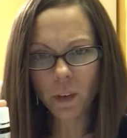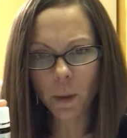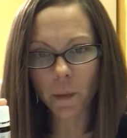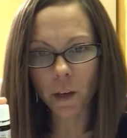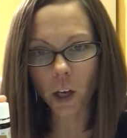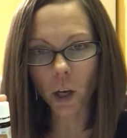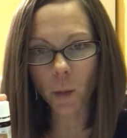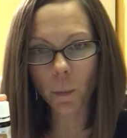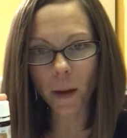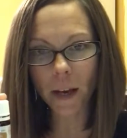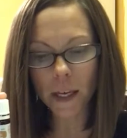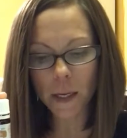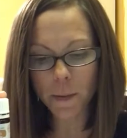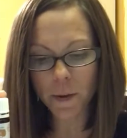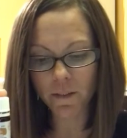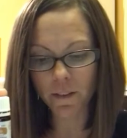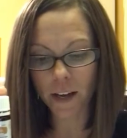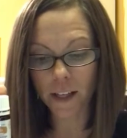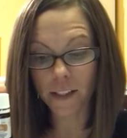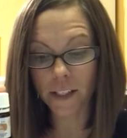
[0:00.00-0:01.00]
But
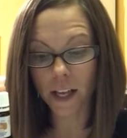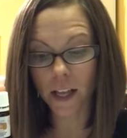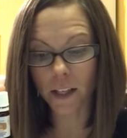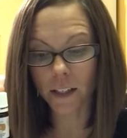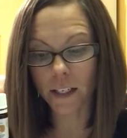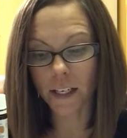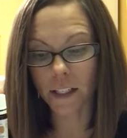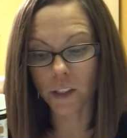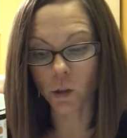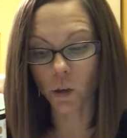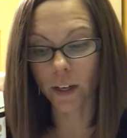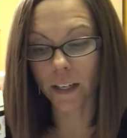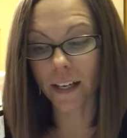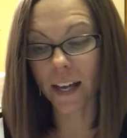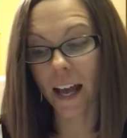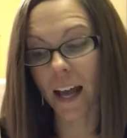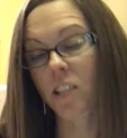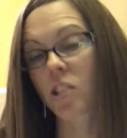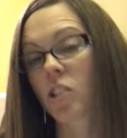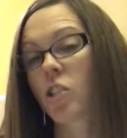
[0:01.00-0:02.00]
Copaiba Vitality is great
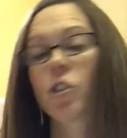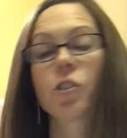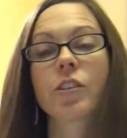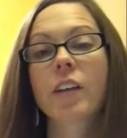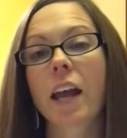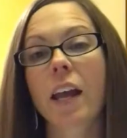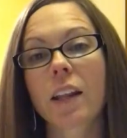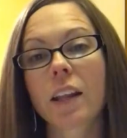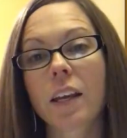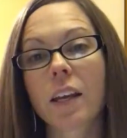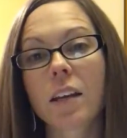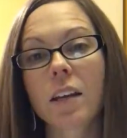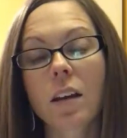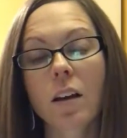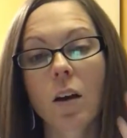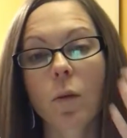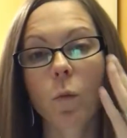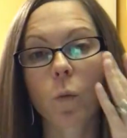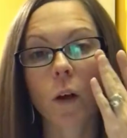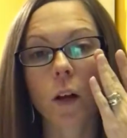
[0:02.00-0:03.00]
to add to your daily
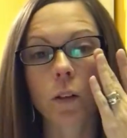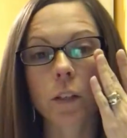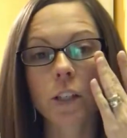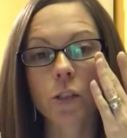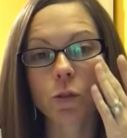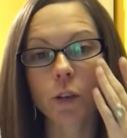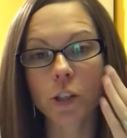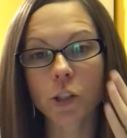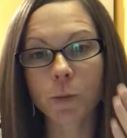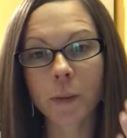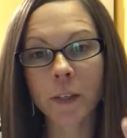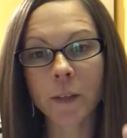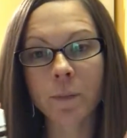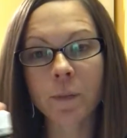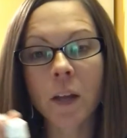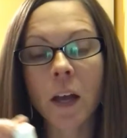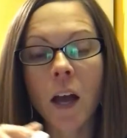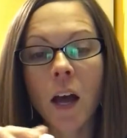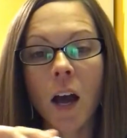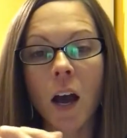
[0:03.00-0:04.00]
wellness regimen.